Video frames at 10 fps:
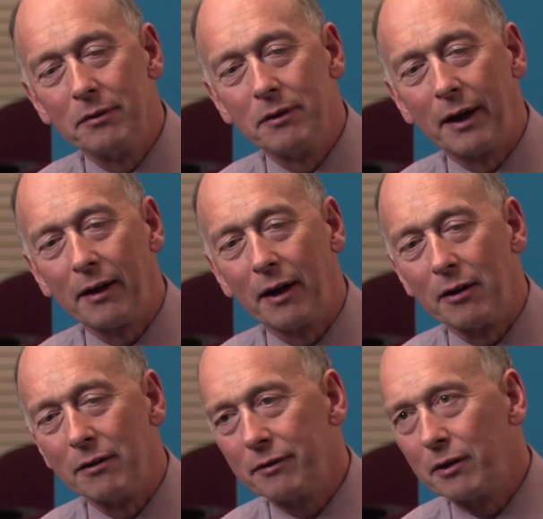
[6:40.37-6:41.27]
take
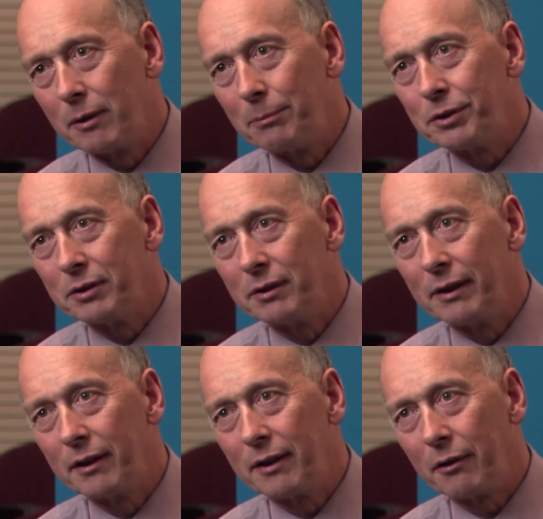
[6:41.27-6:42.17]
care of corruption
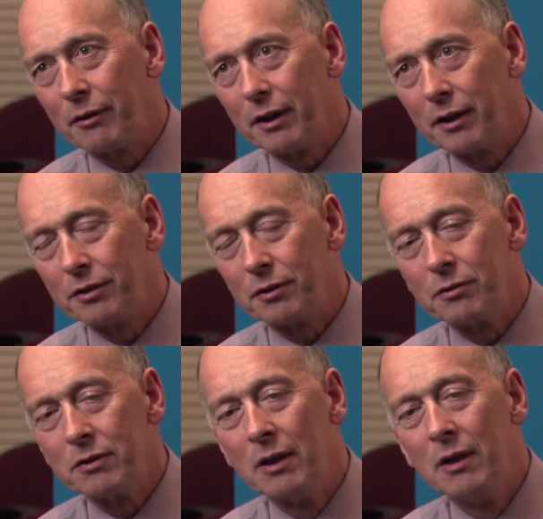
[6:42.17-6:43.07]
and integrity
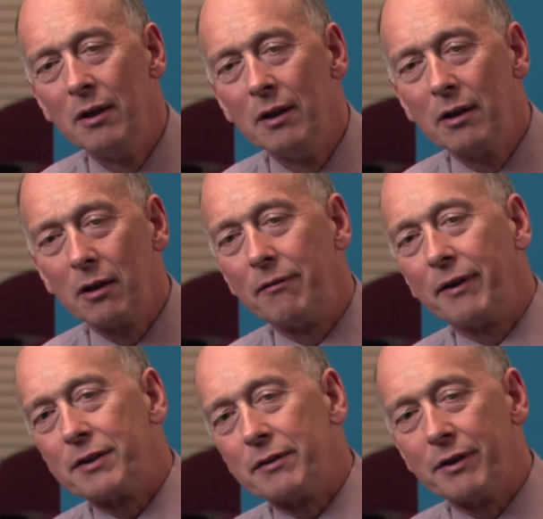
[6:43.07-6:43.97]
issues.
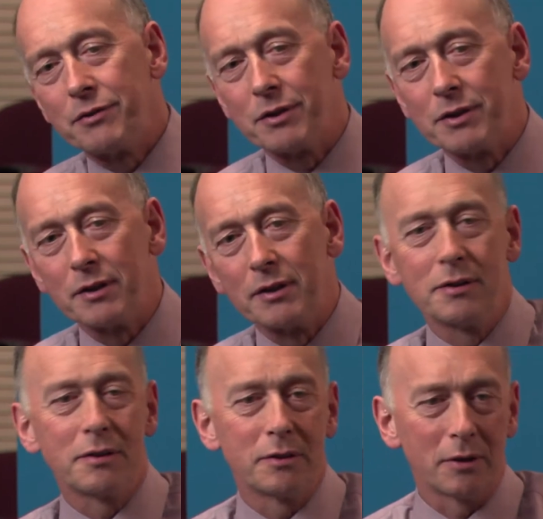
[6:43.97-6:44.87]
Conflicts of interest
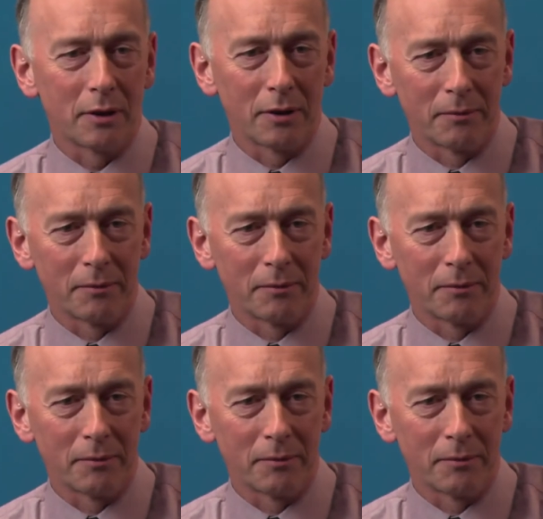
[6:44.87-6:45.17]
is